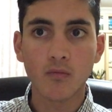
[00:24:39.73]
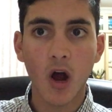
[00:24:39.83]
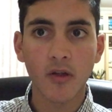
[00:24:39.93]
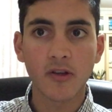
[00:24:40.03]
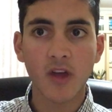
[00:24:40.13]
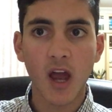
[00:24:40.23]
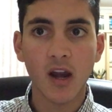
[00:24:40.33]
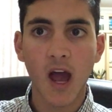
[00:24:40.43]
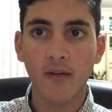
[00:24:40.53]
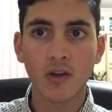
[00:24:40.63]
rather than
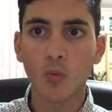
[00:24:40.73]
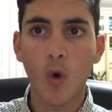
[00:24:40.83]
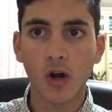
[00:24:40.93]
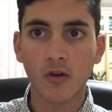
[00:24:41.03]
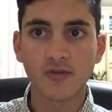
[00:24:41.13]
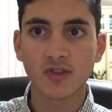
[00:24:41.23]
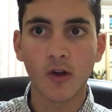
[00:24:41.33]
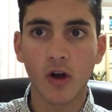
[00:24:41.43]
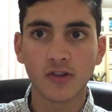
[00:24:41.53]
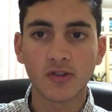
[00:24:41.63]
having one-off
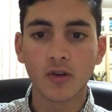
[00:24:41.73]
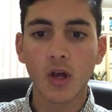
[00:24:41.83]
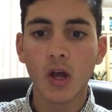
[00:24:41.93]
slots.